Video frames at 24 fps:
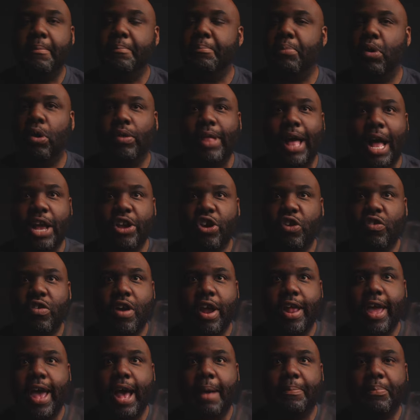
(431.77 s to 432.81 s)
Pull out your
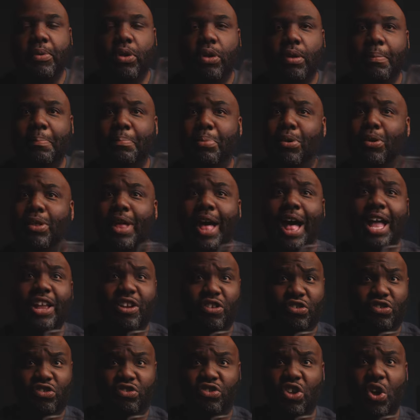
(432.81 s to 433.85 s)
Crown Apple, pull out
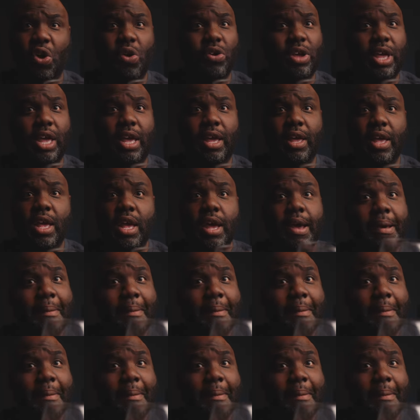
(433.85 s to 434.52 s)
your Stogie,